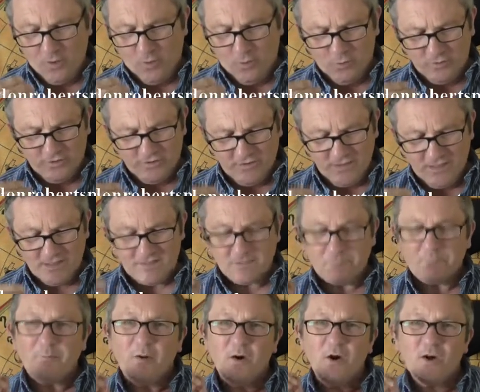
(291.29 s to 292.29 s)
or
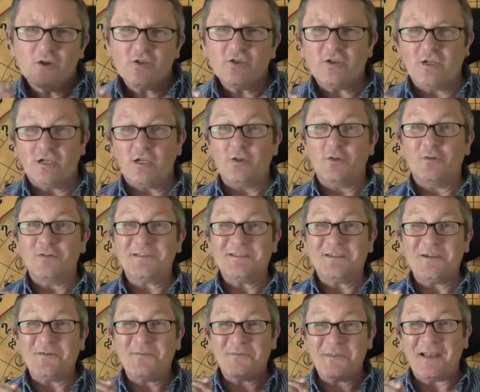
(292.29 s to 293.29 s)
just pushing
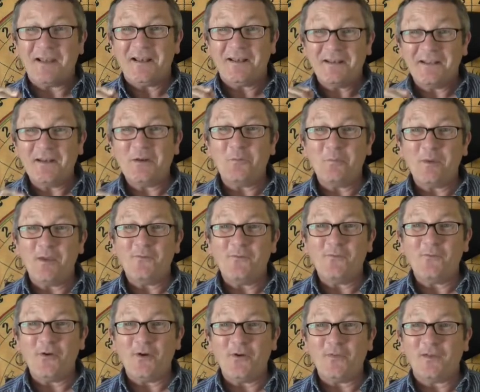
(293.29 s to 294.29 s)
yourself that little bit
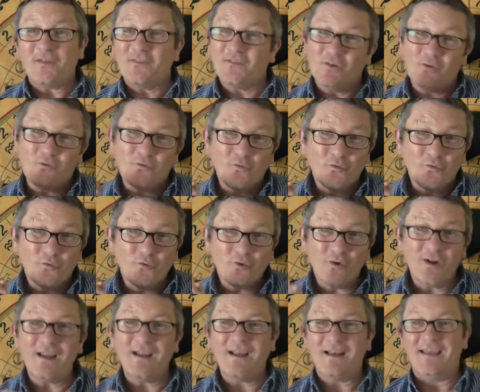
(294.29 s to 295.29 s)
further to
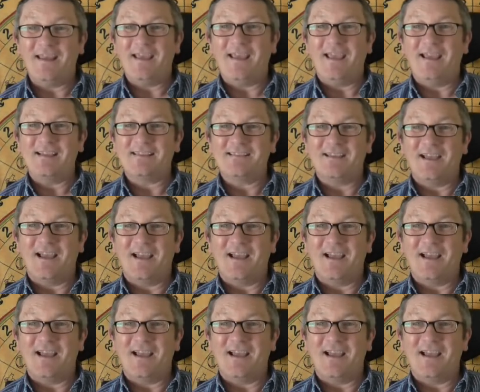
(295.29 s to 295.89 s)
really get